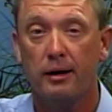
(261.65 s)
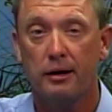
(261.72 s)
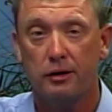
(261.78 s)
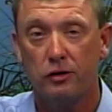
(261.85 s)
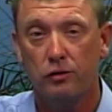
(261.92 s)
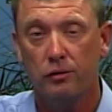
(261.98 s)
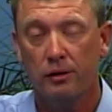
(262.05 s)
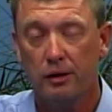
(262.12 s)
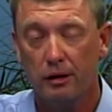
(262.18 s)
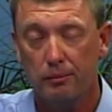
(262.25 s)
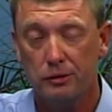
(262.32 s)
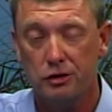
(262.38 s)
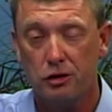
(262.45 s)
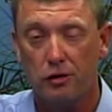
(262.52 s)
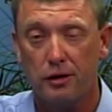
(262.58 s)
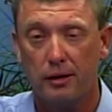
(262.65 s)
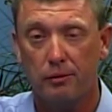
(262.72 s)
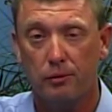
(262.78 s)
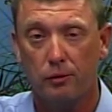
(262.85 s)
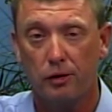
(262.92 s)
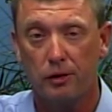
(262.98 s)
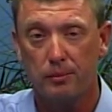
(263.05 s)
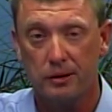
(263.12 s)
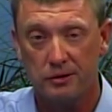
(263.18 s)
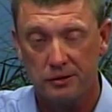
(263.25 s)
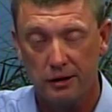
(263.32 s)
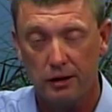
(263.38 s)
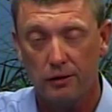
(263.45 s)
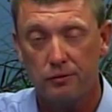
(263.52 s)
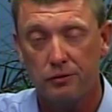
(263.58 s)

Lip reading: I do the majority of the work myself.